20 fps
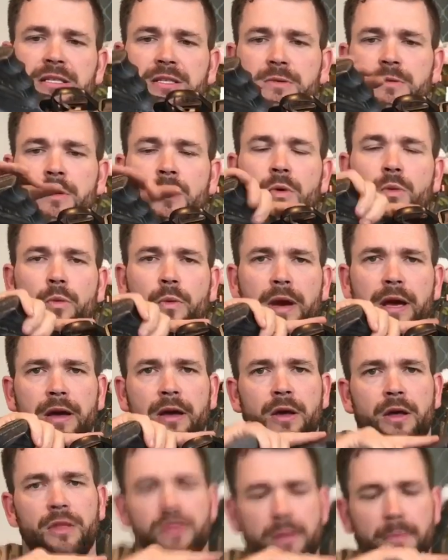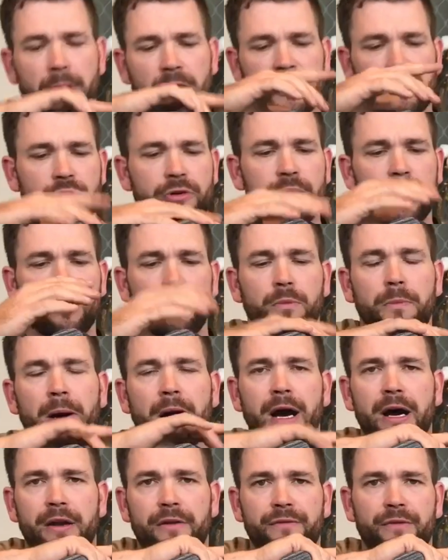It's where the most critical
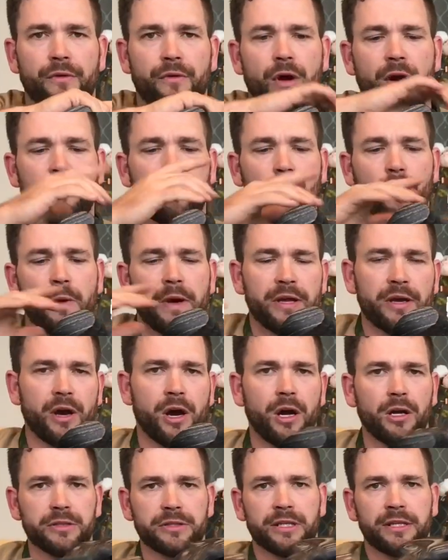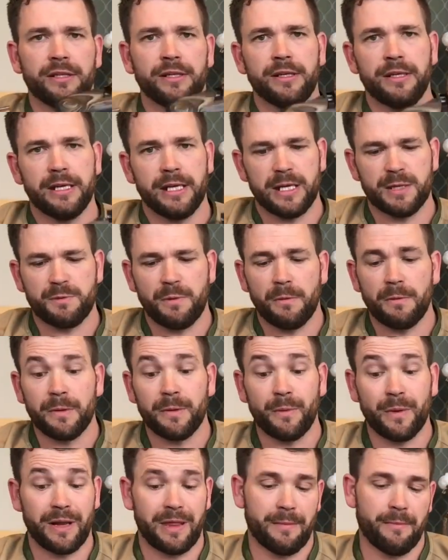part of the rifle, where you hold it, is probably
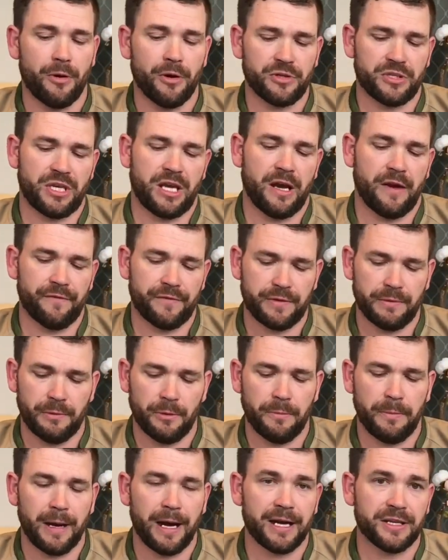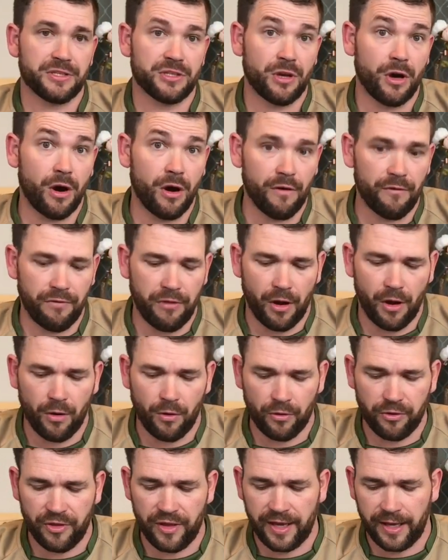one of the most comfortable parts of the whole
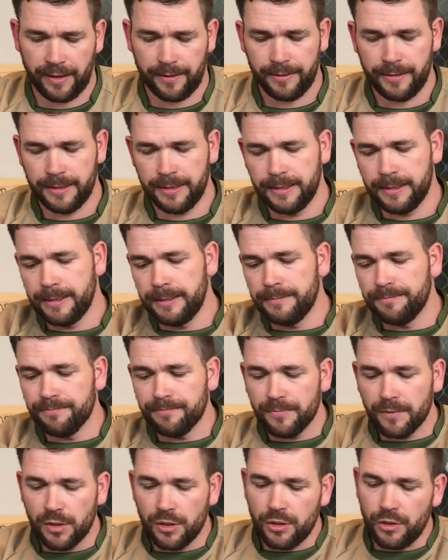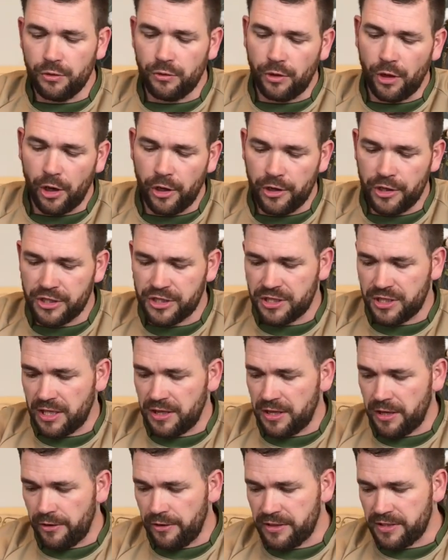thing. You'll notice
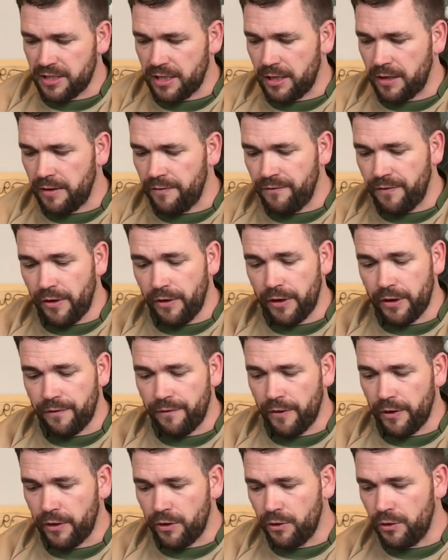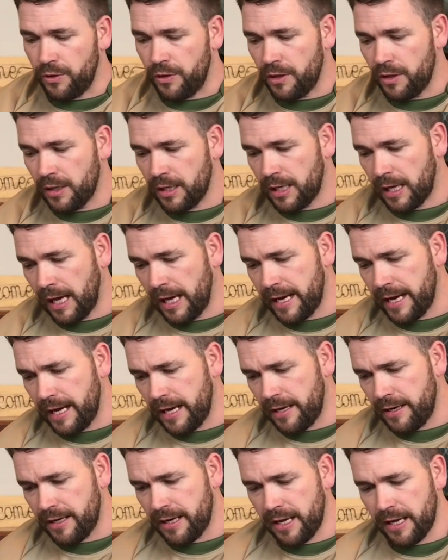that there is a very, very good
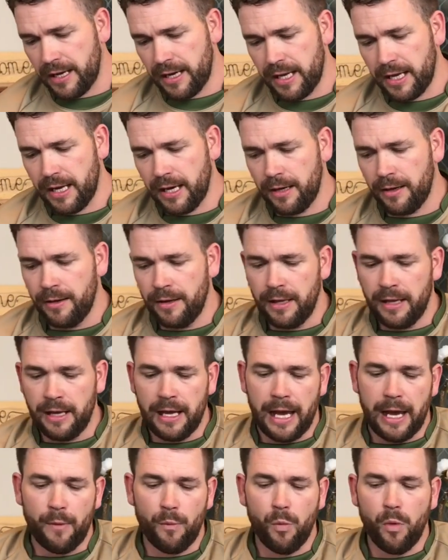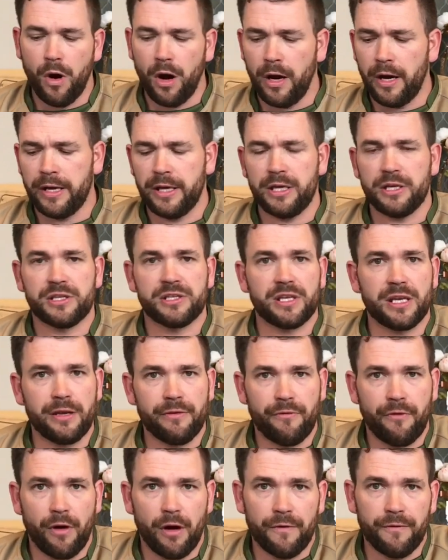cutout down here, and why you see
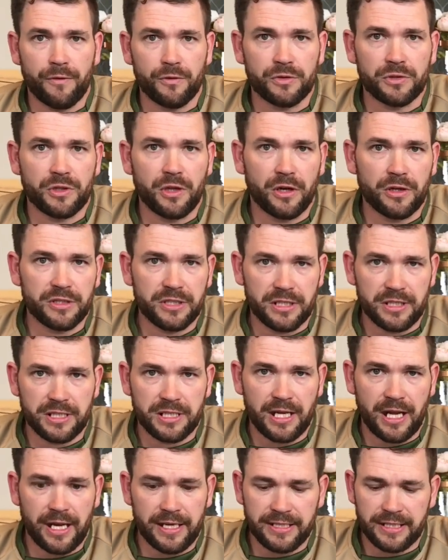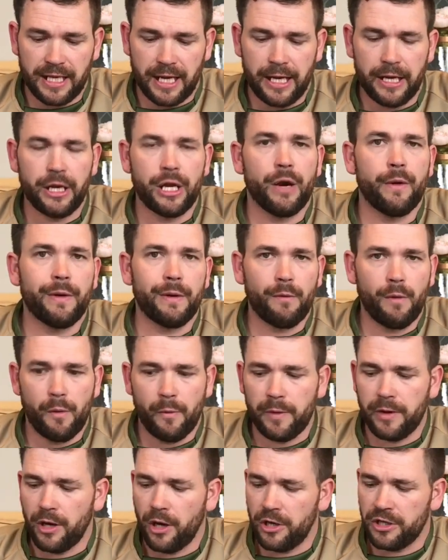rifle stocks in today's day, and knowing
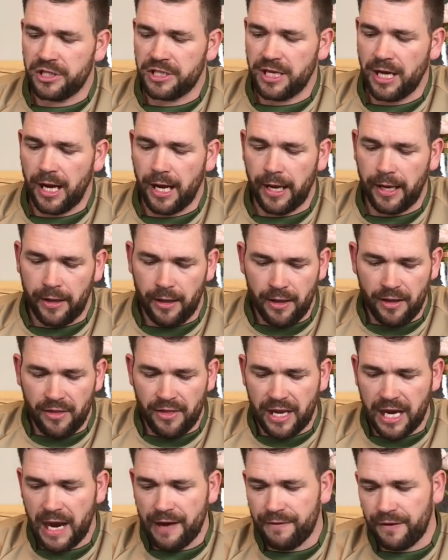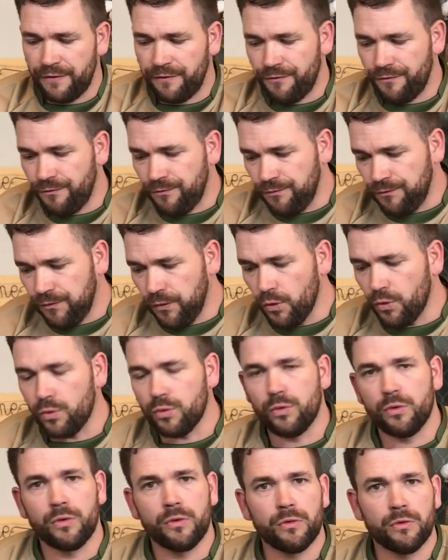what we know today, that have a full
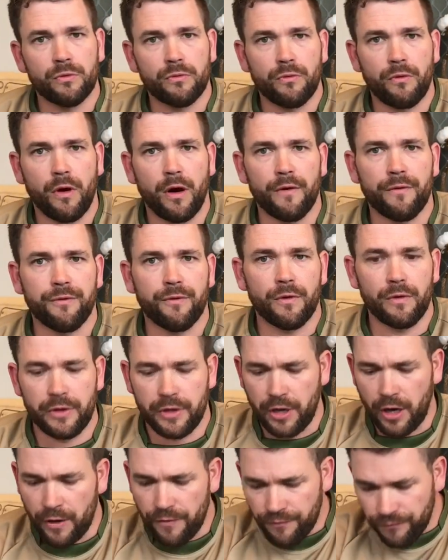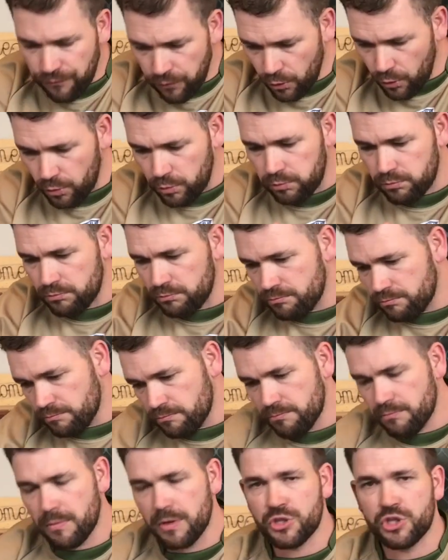rifle, you know, full
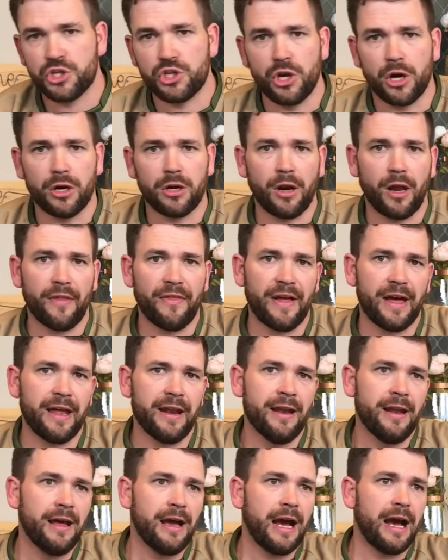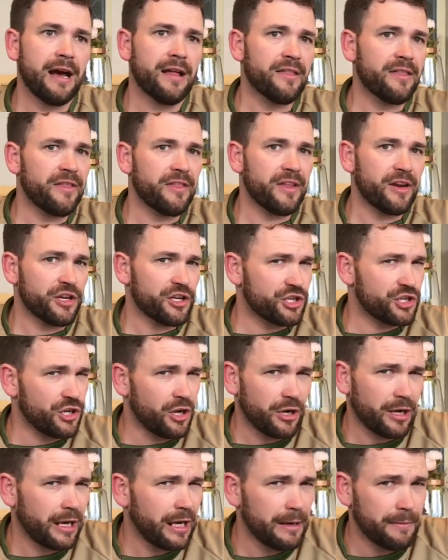stock like that, other than a
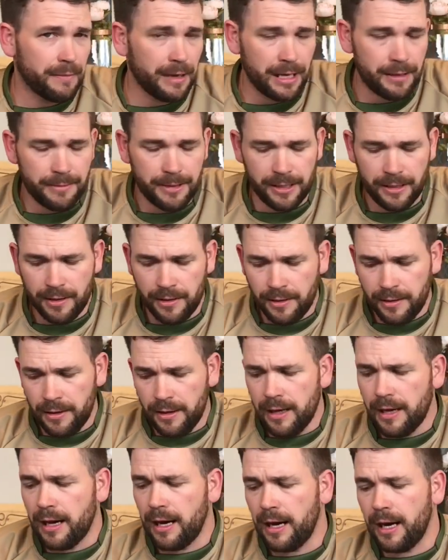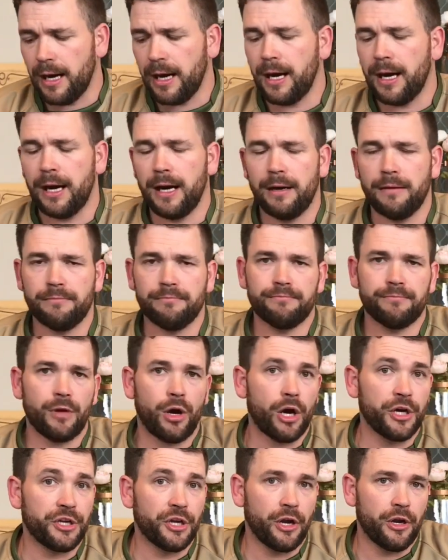shotgun maybe,
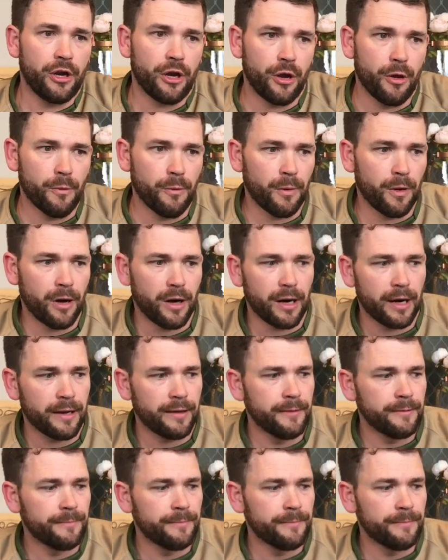I don't know why.